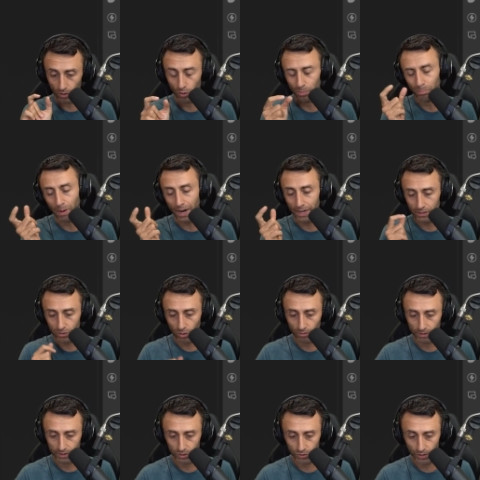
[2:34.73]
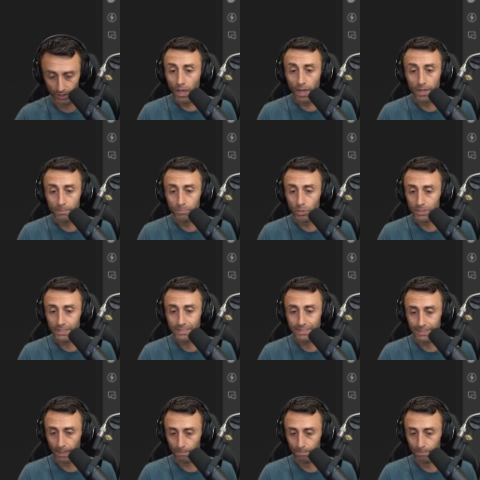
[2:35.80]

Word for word: or part of a string. An important step